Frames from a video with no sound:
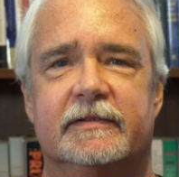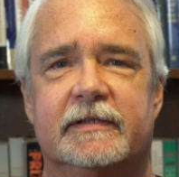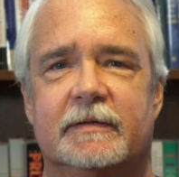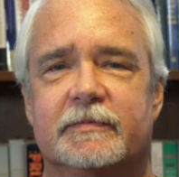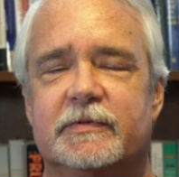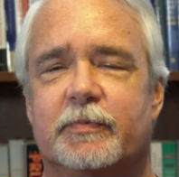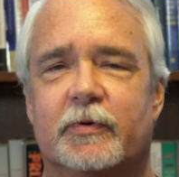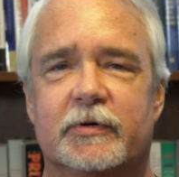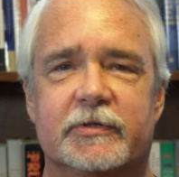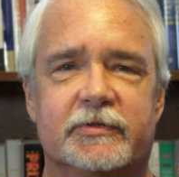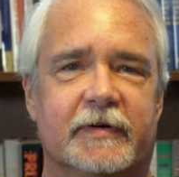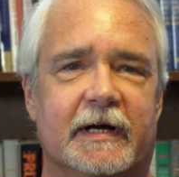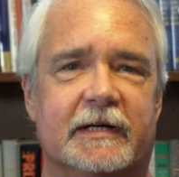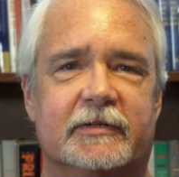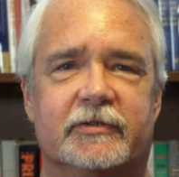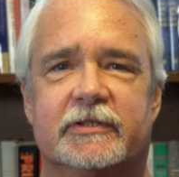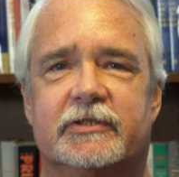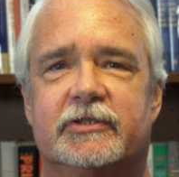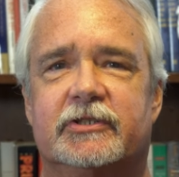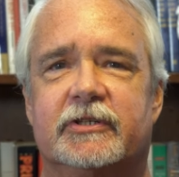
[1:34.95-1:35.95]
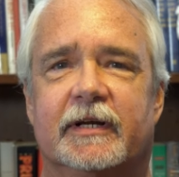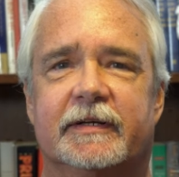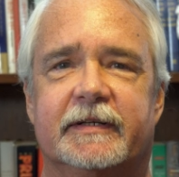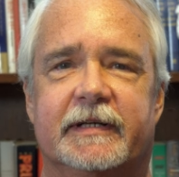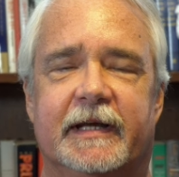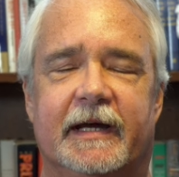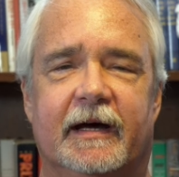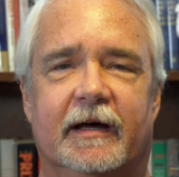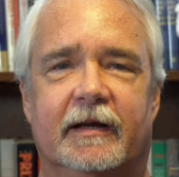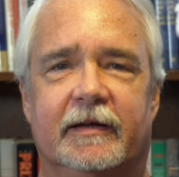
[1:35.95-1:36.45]
Some sports are actually shut
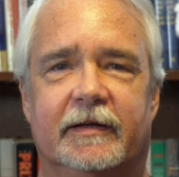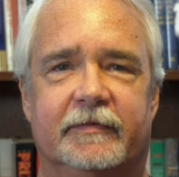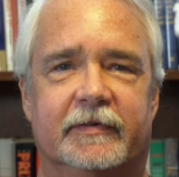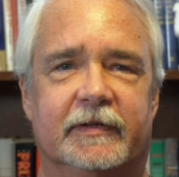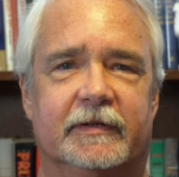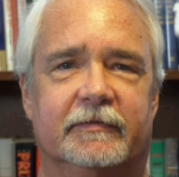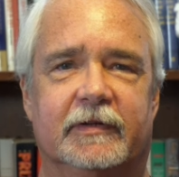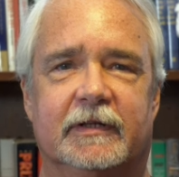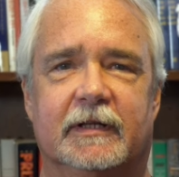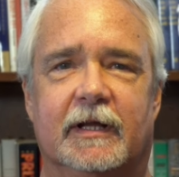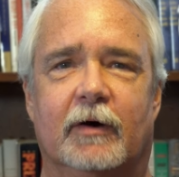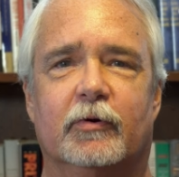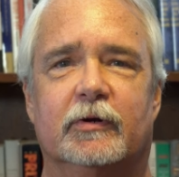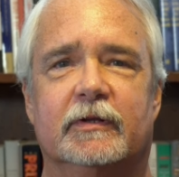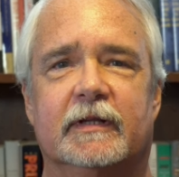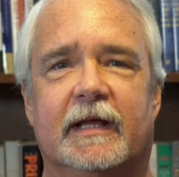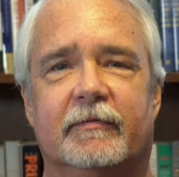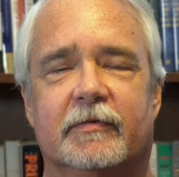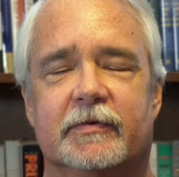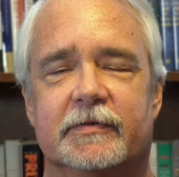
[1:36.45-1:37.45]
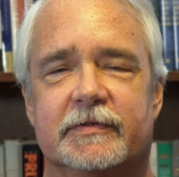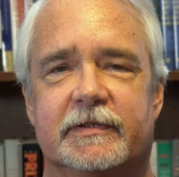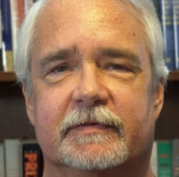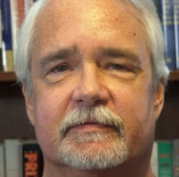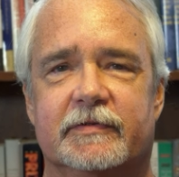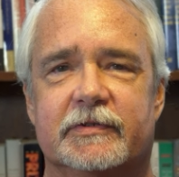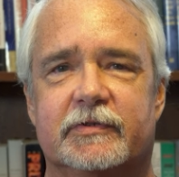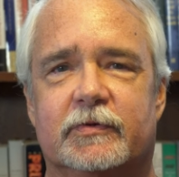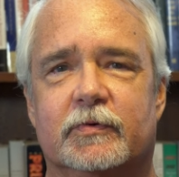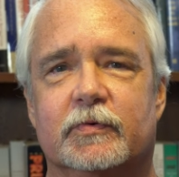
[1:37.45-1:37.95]
down at the, the lower levels
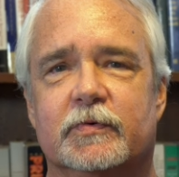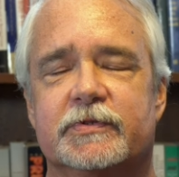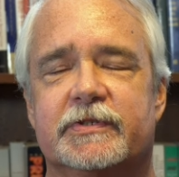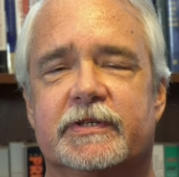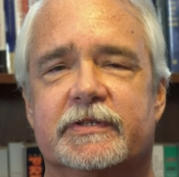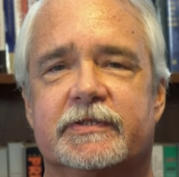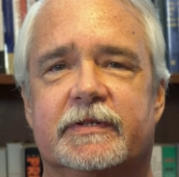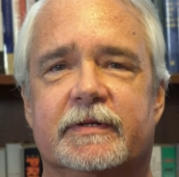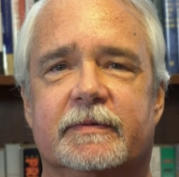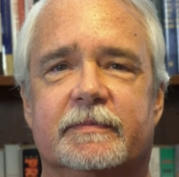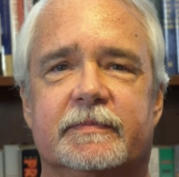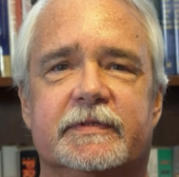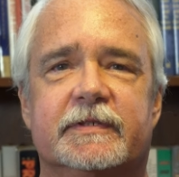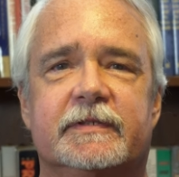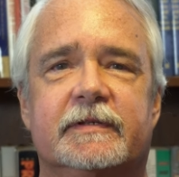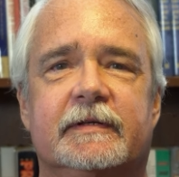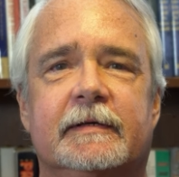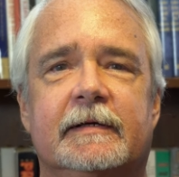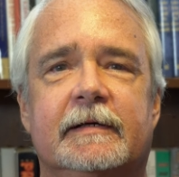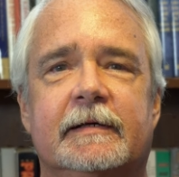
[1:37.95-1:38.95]
of the school systems.